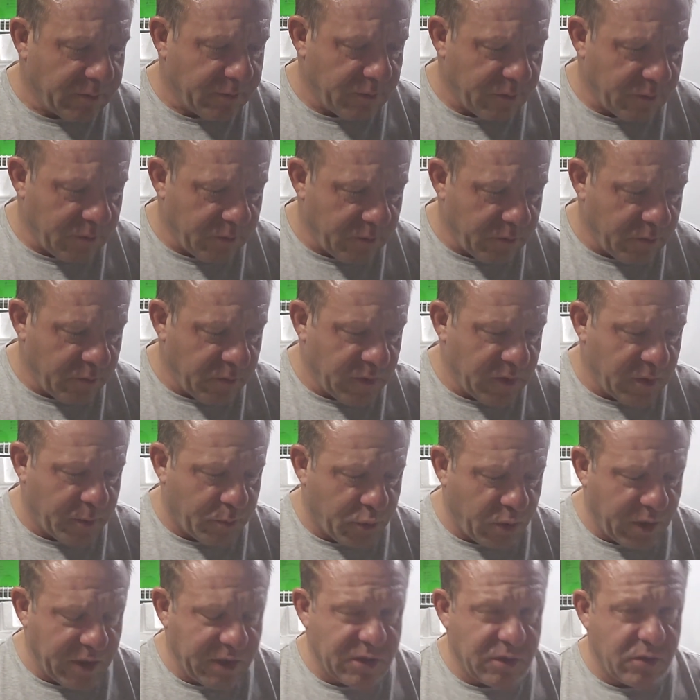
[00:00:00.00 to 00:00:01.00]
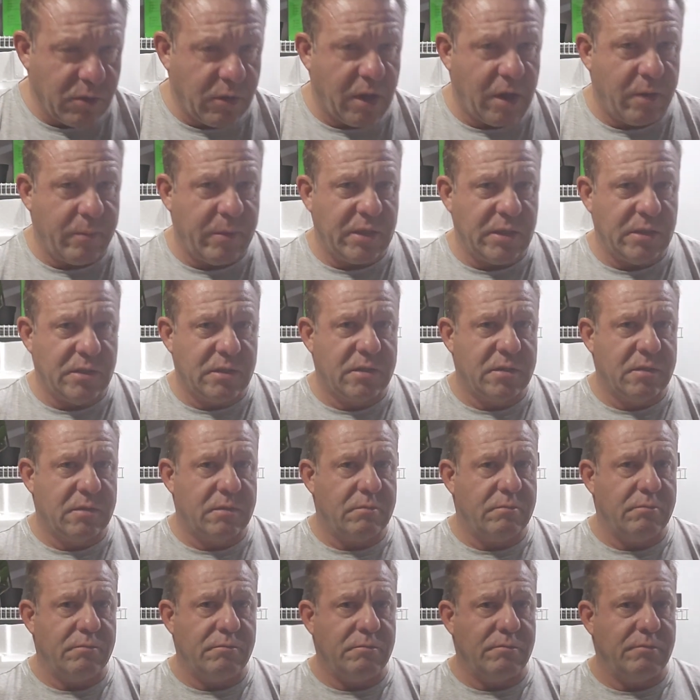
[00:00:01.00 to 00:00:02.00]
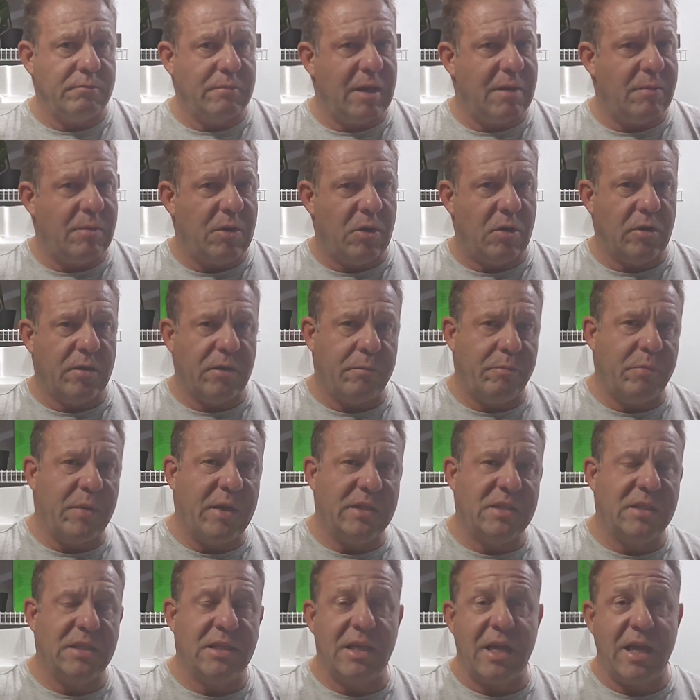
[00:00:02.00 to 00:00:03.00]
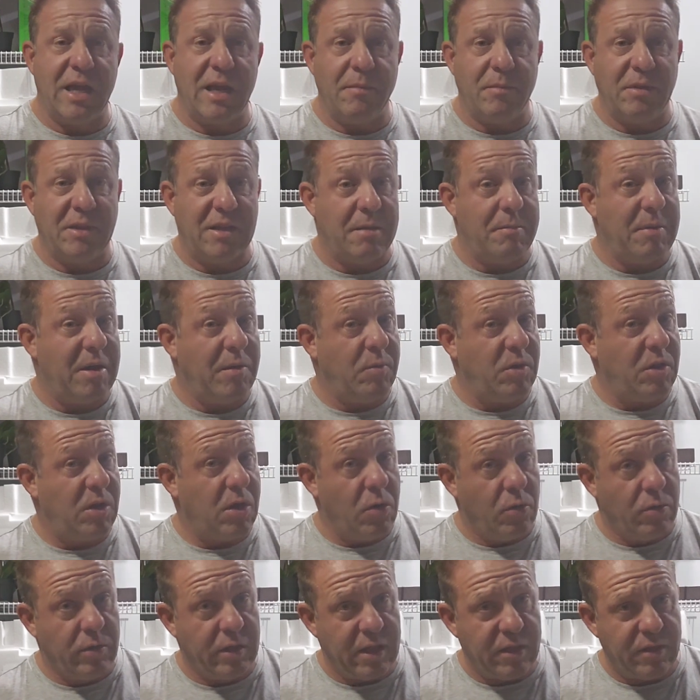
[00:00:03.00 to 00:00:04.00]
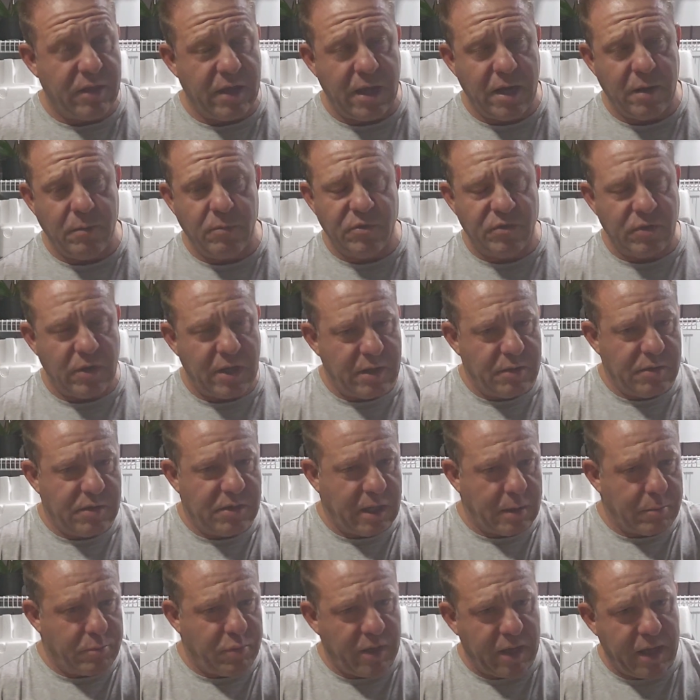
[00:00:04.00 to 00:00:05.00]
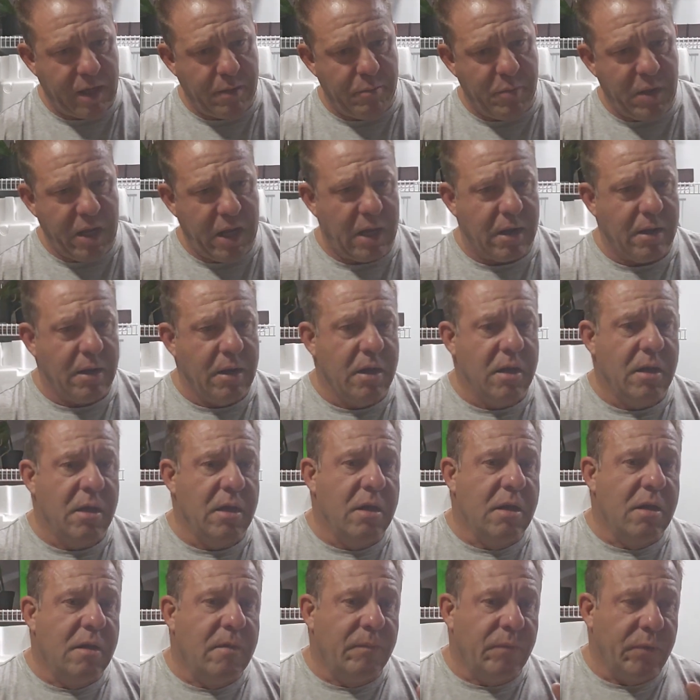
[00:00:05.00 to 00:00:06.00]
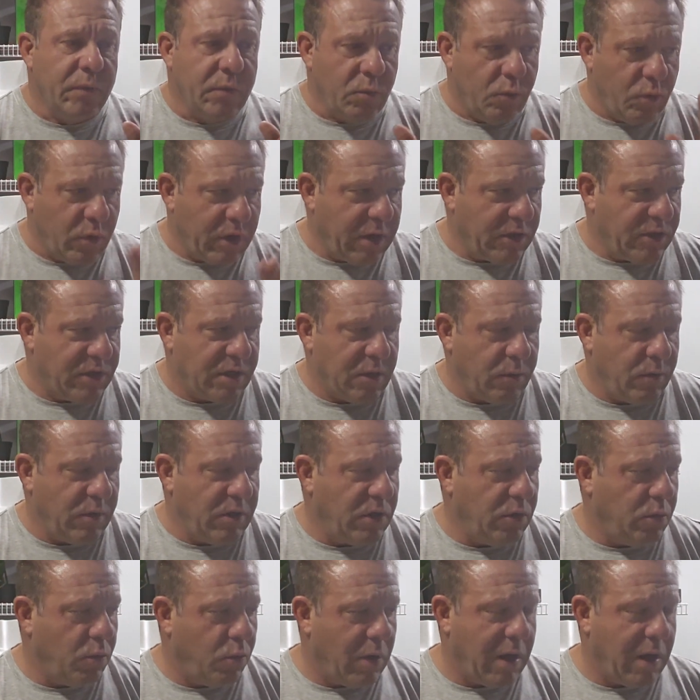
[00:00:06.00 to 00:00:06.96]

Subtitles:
The Prince grommets maybe aren't the best thing, but they may be the only thing. So that was like plan B. What else can we do?